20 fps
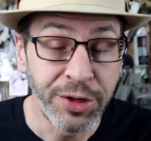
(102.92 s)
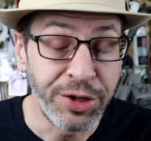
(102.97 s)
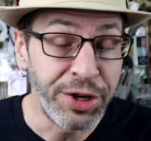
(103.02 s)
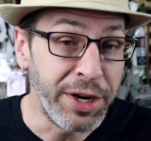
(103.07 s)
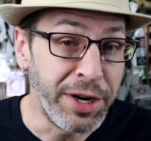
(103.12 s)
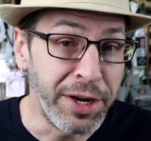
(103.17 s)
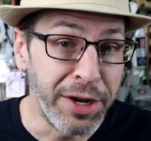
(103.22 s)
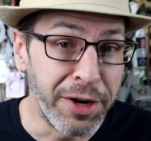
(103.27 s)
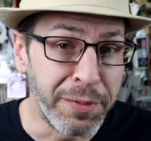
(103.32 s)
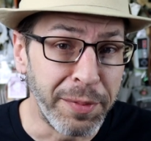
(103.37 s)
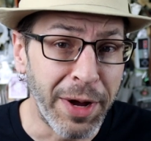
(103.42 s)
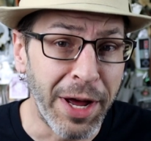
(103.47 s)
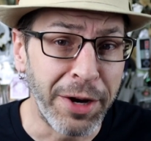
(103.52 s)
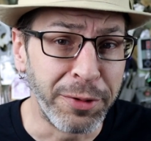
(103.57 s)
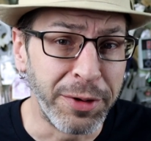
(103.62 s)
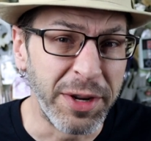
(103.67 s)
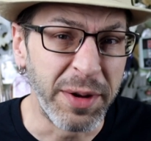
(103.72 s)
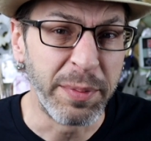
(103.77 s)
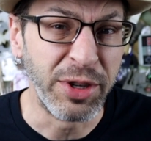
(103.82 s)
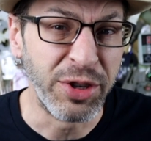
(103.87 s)
Genie in a
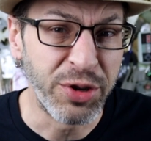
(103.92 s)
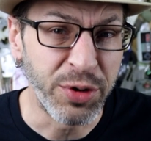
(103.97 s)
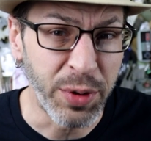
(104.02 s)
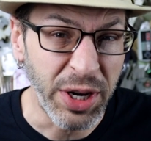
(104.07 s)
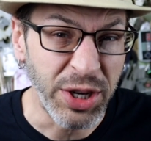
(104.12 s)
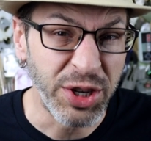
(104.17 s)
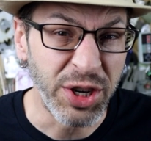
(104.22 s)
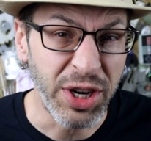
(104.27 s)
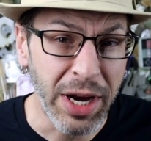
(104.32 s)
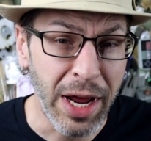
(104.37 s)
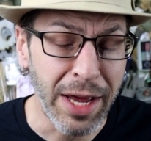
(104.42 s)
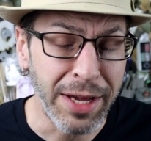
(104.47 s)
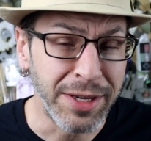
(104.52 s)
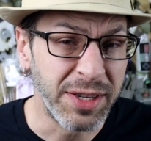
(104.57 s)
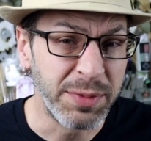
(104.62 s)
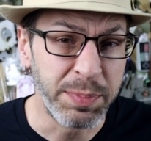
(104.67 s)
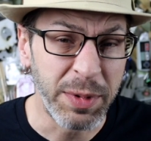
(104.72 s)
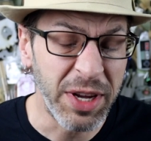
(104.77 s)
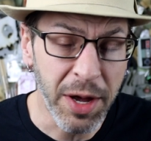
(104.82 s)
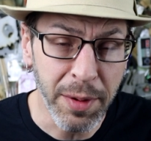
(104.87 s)
bottle demonstration
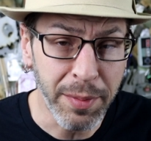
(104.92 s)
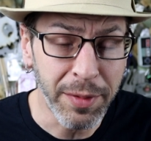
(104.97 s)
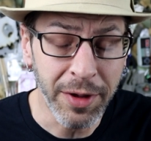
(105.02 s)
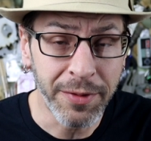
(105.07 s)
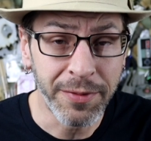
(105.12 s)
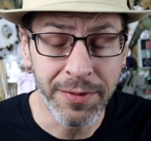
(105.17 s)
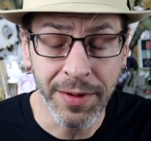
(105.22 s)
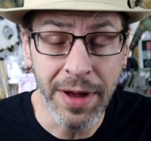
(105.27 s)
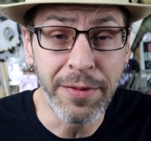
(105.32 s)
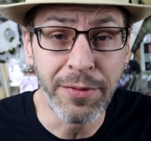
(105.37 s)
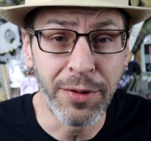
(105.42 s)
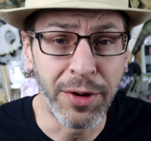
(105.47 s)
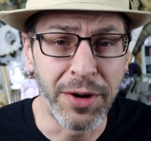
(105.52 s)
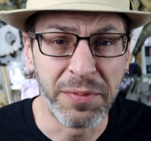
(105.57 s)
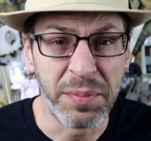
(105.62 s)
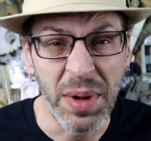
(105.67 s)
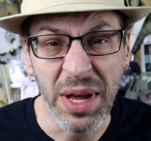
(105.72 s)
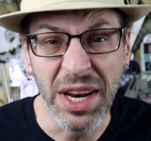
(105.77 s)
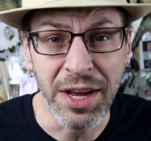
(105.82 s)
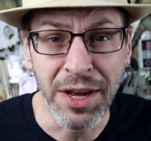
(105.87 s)
has become a favorite
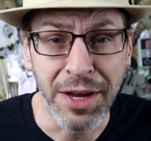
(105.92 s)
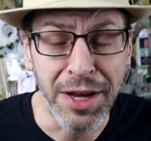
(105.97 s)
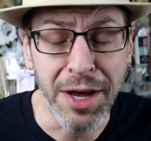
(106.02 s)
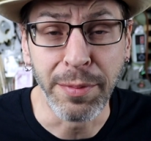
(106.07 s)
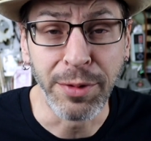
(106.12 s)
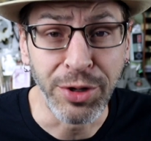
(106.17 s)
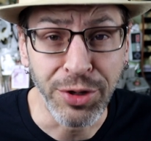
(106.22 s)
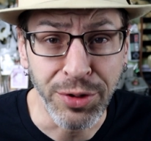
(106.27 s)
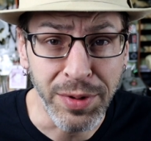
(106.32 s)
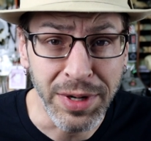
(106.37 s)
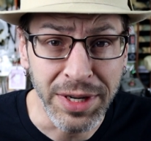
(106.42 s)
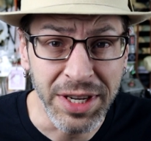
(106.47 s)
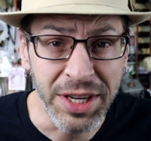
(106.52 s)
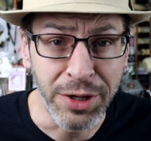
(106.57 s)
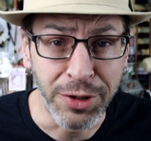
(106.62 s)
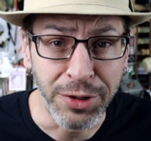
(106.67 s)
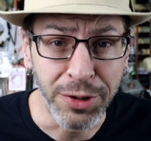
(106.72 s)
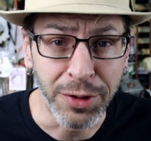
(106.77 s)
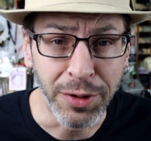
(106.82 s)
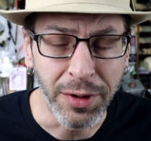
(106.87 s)
of many a chemistry
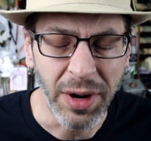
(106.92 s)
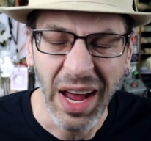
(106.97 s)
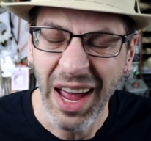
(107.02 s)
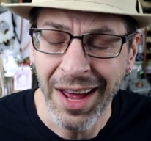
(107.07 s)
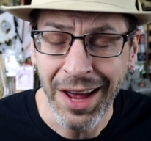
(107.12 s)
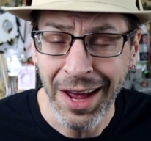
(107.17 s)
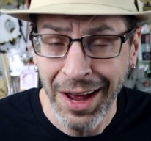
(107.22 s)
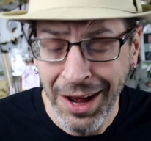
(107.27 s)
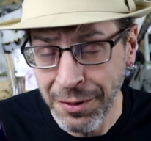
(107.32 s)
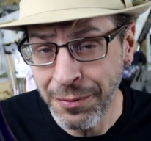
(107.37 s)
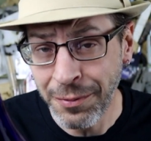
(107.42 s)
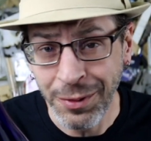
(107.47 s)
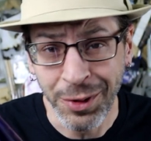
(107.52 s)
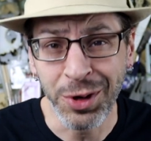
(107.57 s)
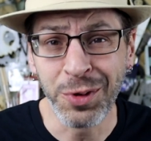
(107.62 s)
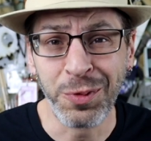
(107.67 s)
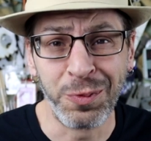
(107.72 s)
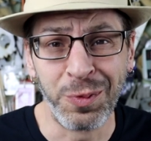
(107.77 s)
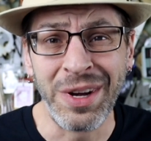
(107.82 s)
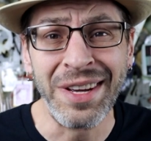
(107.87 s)
teacher, and for
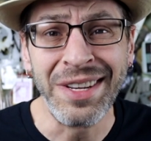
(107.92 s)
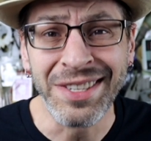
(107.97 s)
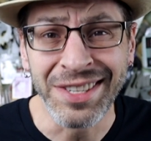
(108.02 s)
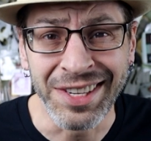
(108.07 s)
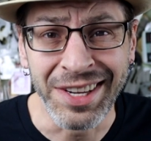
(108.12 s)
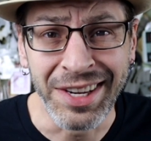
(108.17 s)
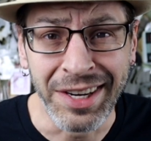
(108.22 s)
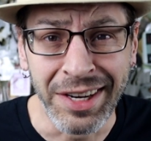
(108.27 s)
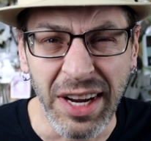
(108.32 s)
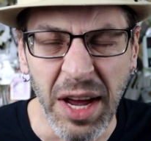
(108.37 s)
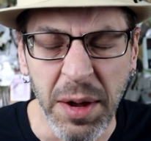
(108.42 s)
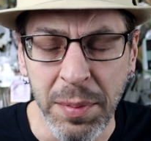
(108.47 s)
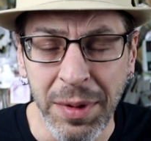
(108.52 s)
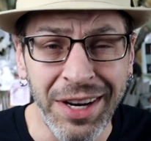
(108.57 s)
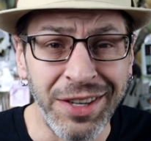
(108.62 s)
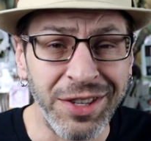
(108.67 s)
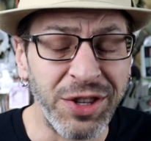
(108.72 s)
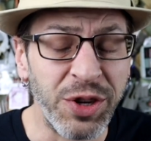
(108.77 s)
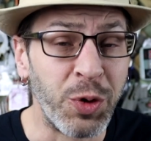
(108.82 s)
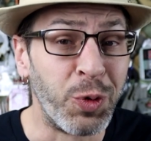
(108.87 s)
good reason. I
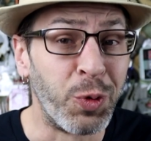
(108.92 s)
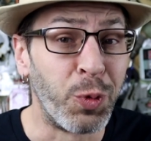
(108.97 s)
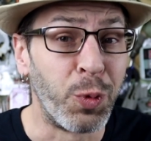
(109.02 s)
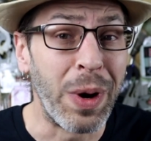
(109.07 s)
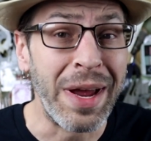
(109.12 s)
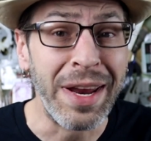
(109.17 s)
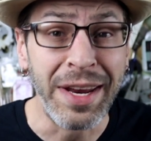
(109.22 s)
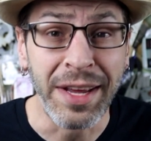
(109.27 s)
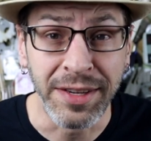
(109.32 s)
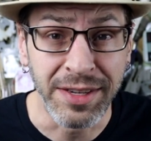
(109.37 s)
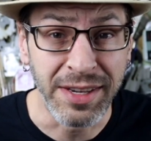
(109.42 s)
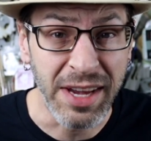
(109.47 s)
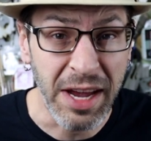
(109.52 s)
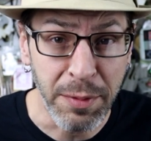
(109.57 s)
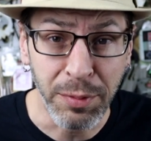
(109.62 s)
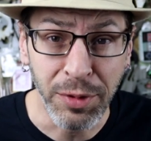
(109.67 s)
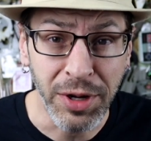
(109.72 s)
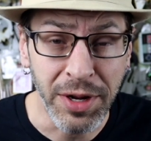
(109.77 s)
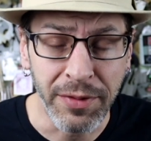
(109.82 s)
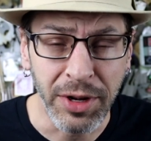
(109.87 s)
mean, it's a great
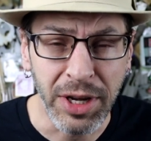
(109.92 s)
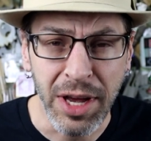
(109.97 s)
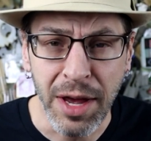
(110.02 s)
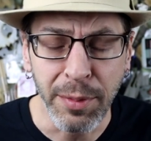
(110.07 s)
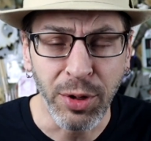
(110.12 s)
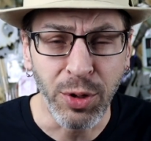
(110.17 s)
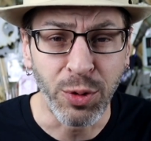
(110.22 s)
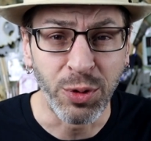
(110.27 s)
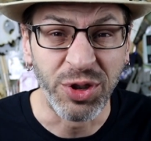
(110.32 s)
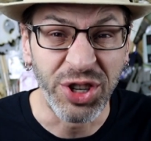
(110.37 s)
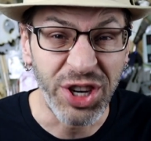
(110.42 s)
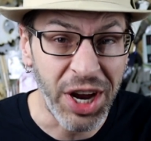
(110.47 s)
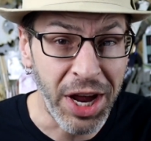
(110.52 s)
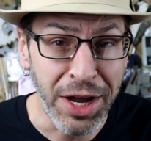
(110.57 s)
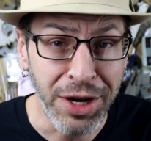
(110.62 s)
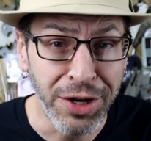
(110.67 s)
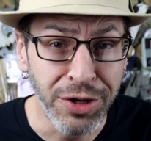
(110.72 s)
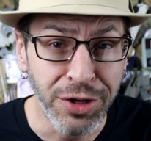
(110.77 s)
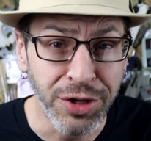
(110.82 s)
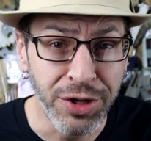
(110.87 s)
example of a chemical
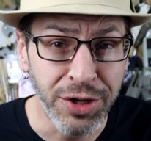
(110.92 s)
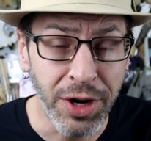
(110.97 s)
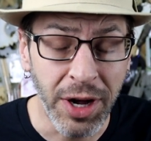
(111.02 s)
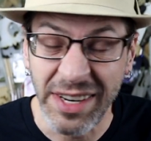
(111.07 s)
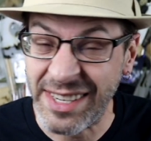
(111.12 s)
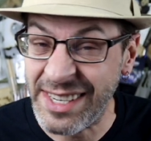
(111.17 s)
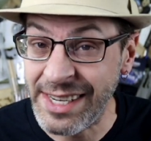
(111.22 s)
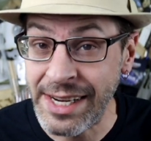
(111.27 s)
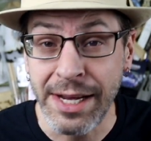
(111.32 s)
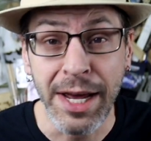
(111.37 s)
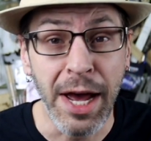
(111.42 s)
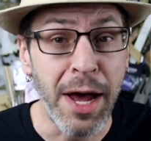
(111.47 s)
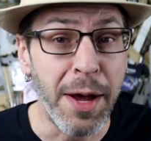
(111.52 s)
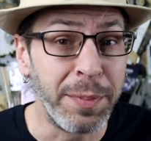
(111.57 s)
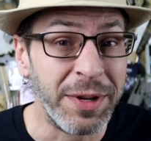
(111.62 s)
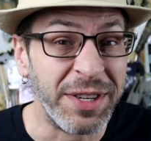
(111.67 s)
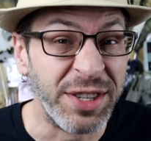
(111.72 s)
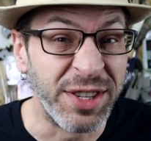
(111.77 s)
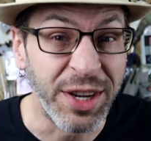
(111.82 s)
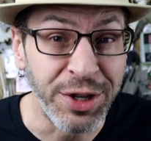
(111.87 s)
change, a
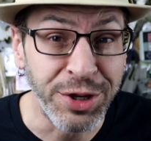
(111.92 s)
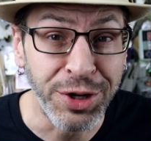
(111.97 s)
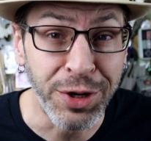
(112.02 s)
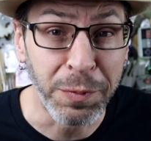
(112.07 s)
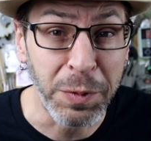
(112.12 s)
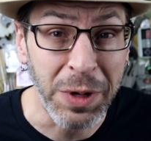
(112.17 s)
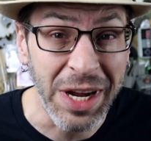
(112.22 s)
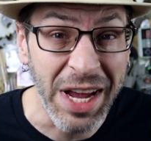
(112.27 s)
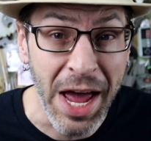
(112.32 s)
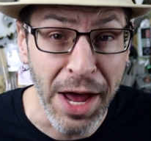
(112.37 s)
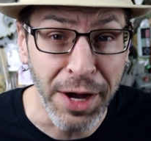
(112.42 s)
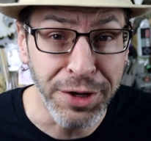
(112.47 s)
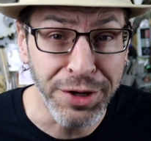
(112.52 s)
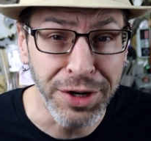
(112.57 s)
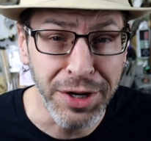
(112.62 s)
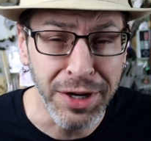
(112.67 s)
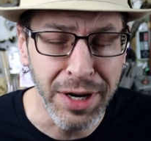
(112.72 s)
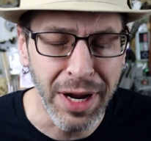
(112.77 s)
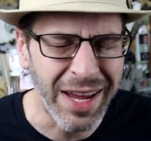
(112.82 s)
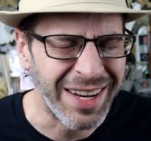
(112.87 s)
decomposition
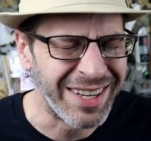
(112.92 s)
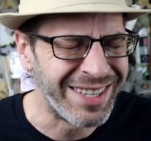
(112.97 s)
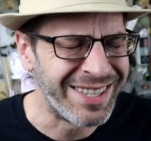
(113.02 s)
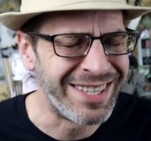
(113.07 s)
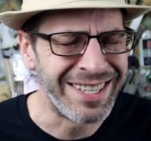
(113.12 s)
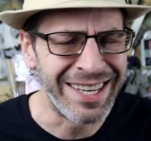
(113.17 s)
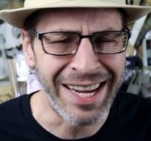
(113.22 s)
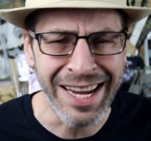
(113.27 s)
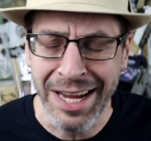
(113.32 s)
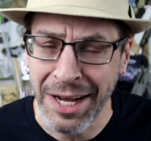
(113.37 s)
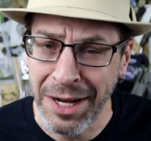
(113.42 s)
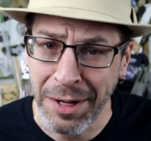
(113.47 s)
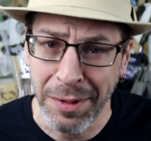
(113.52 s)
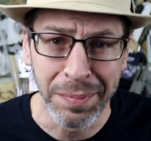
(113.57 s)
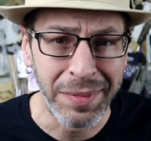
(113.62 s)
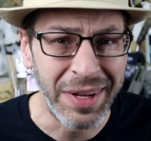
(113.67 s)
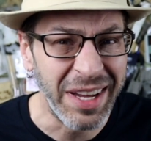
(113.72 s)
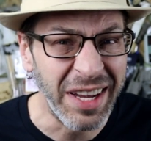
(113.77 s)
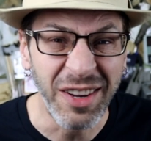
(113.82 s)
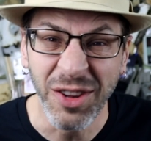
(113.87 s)
reaction, and damn,
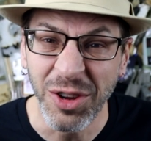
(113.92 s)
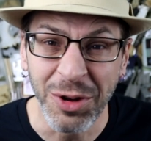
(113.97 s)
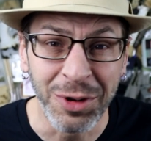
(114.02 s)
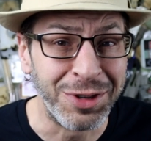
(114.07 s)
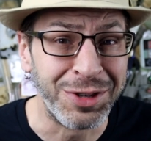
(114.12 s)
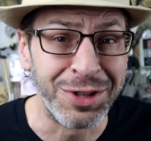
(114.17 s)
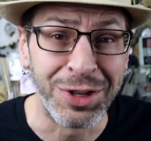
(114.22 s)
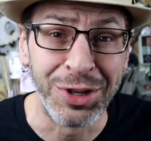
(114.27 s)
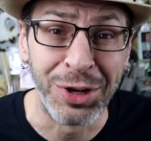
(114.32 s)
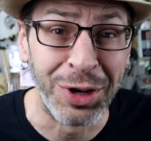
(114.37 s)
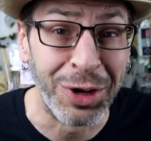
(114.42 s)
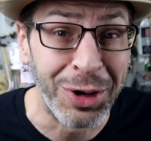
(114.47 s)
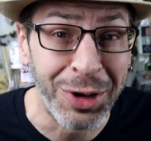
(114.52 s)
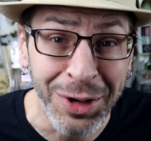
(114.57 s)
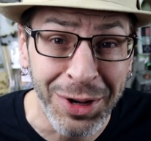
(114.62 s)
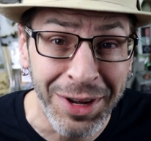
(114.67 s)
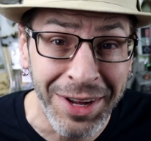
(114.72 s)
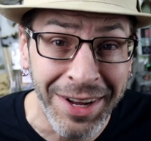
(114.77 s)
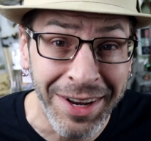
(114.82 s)
it looks good.